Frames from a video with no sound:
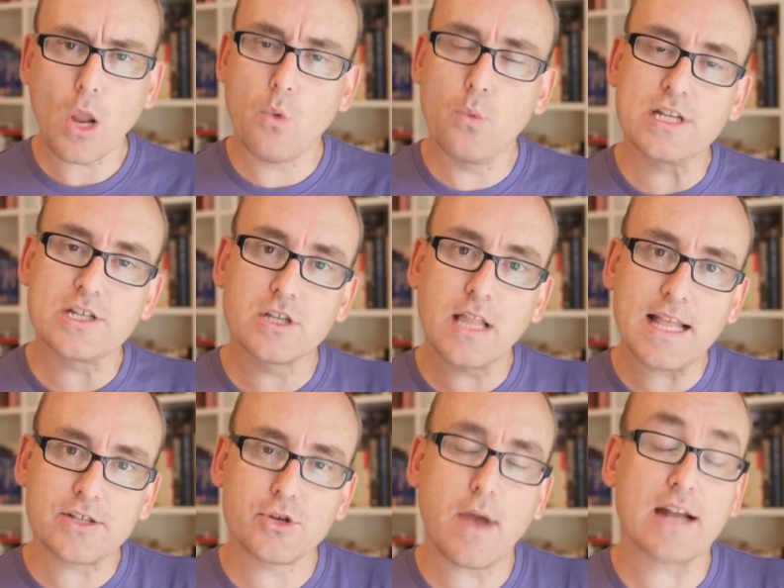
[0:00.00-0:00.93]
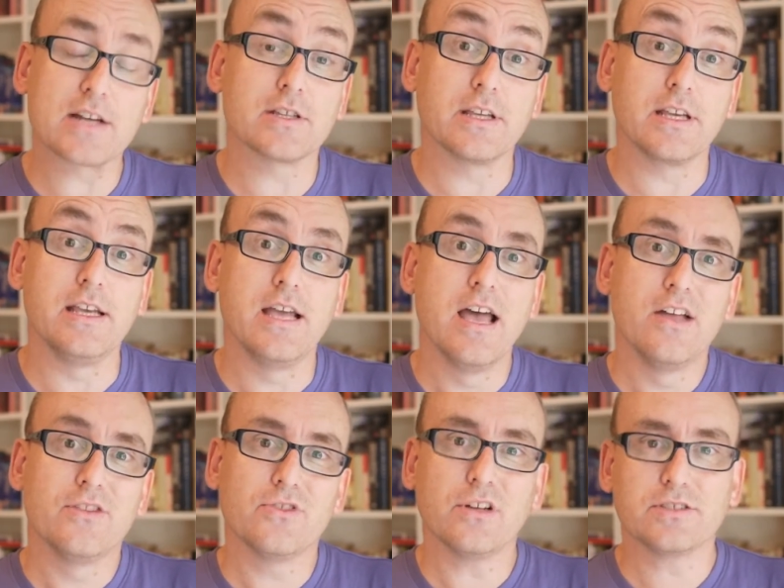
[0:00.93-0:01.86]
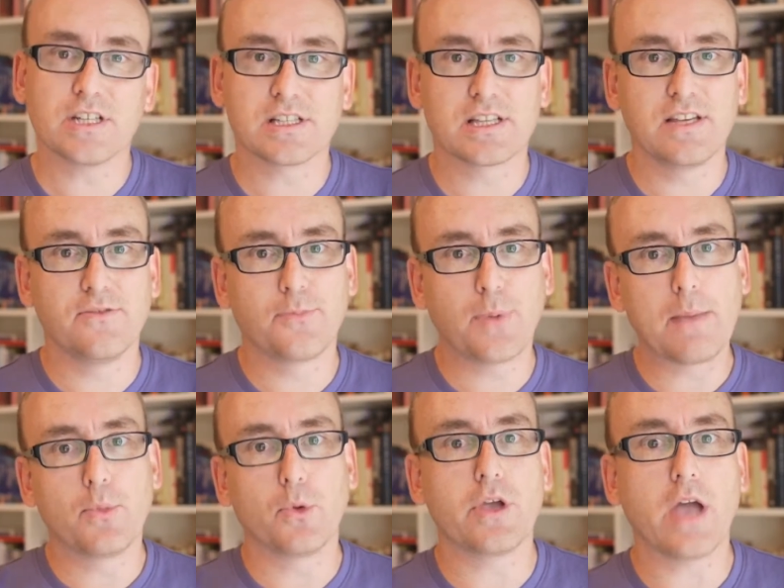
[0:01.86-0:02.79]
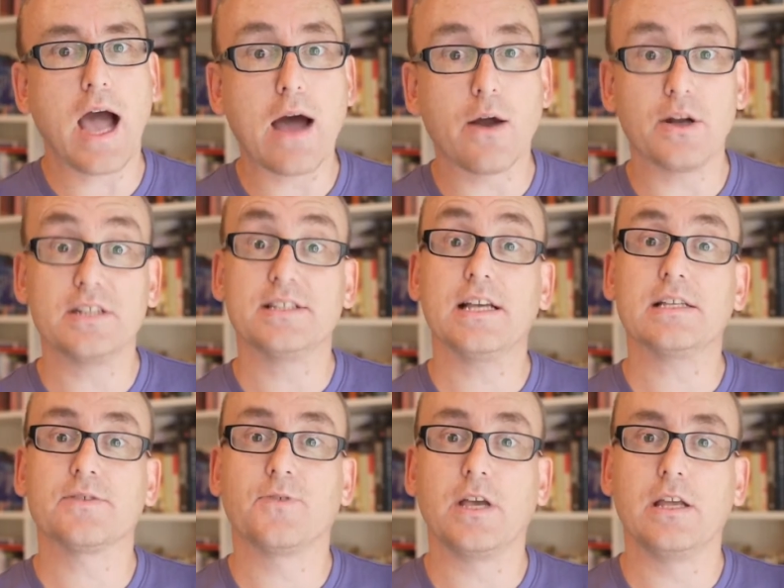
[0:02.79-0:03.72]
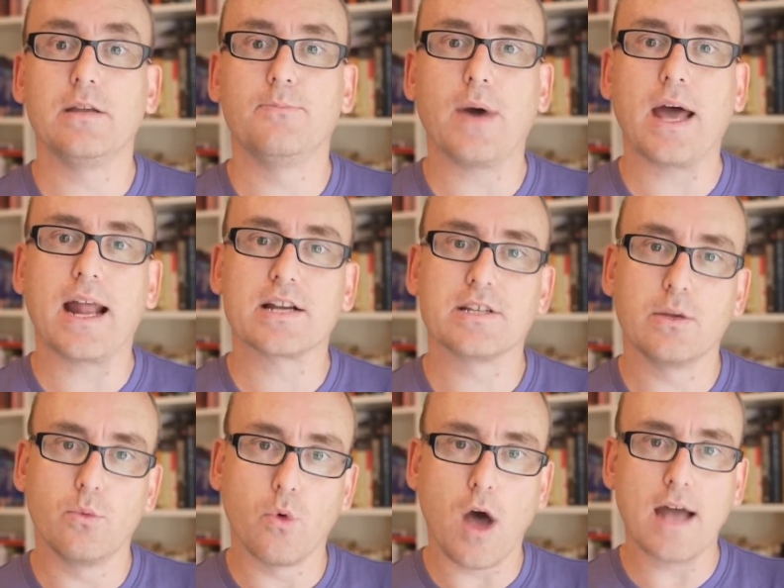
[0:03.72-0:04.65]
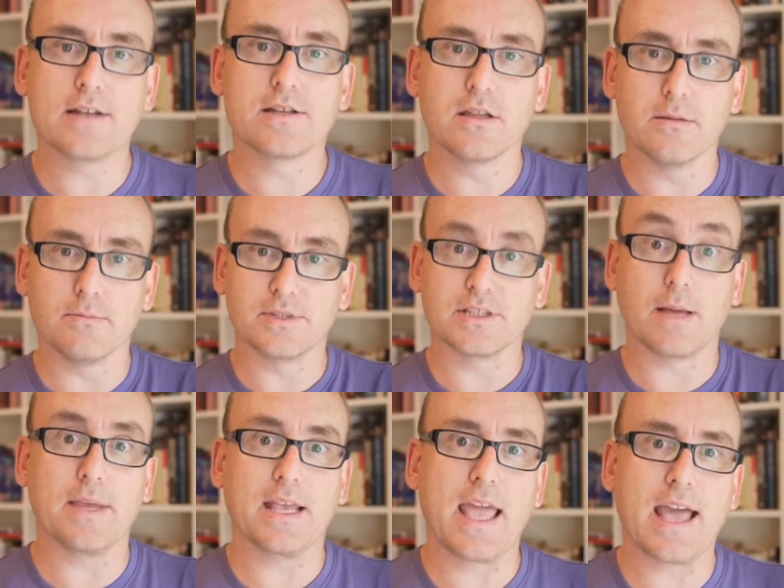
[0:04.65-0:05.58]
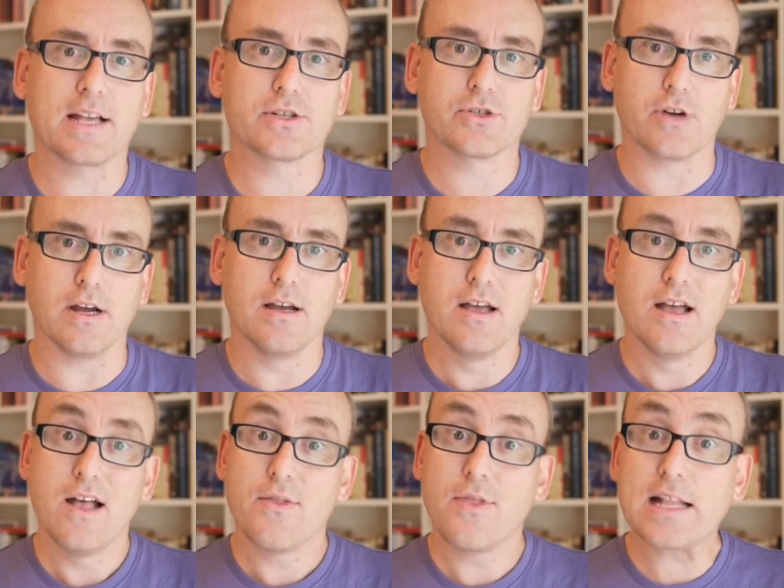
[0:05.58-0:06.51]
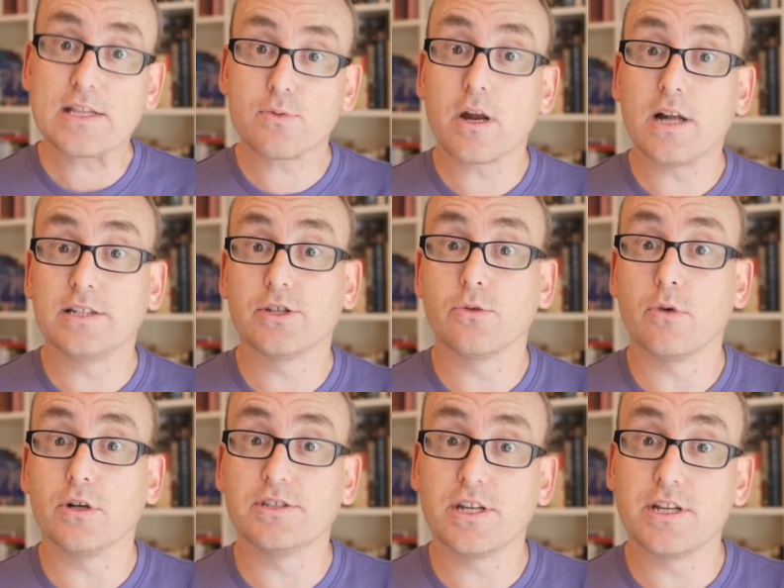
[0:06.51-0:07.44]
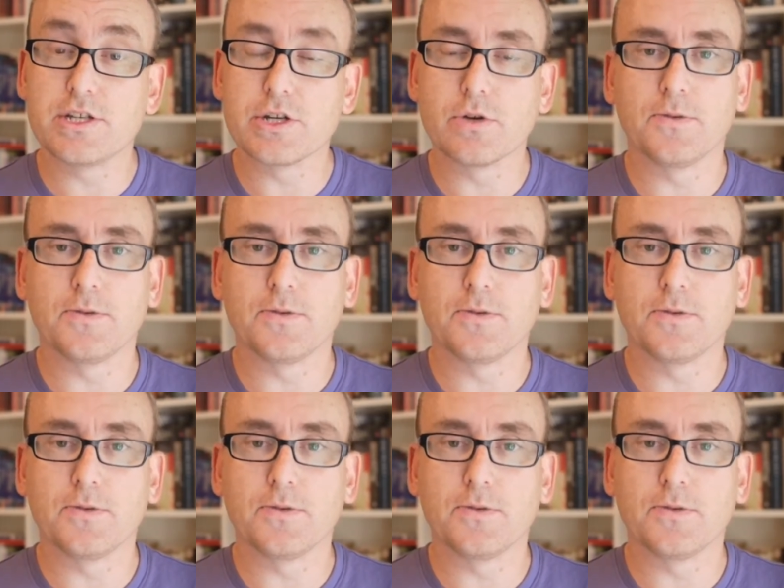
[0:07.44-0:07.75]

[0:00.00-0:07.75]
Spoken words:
which lets you actually not just give people your RSS feed, but actually write to them something extra. That's what I do on Digital